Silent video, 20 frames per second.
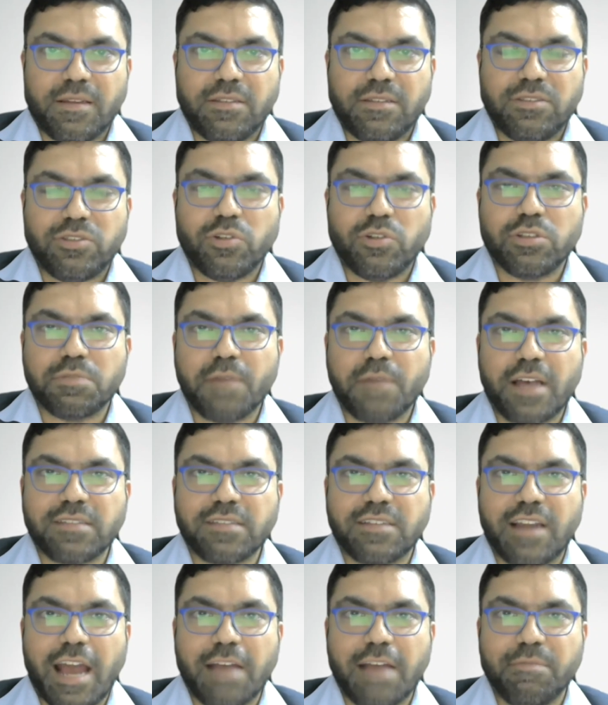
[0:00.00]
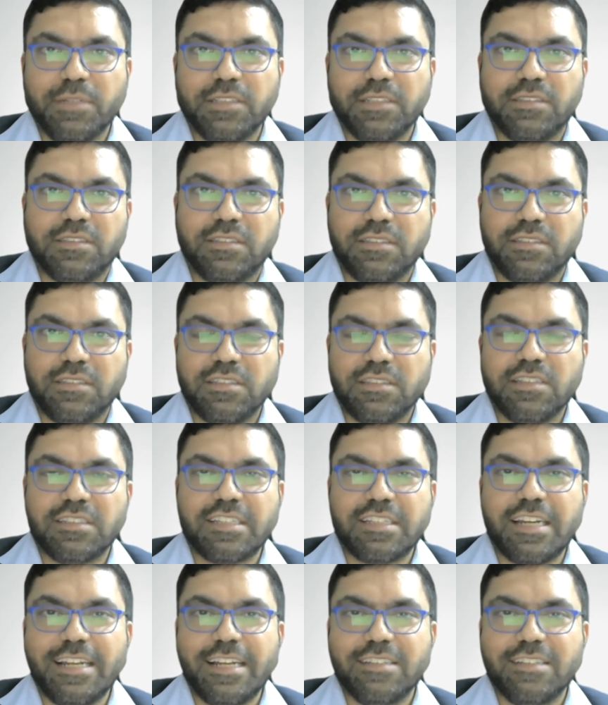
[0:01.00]
Okay, Toastmaster Ahmed, the
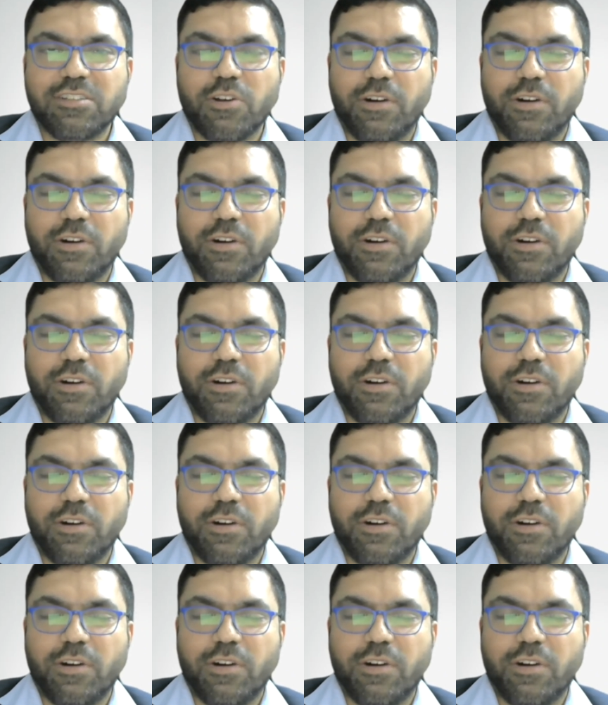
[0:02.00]
screen is...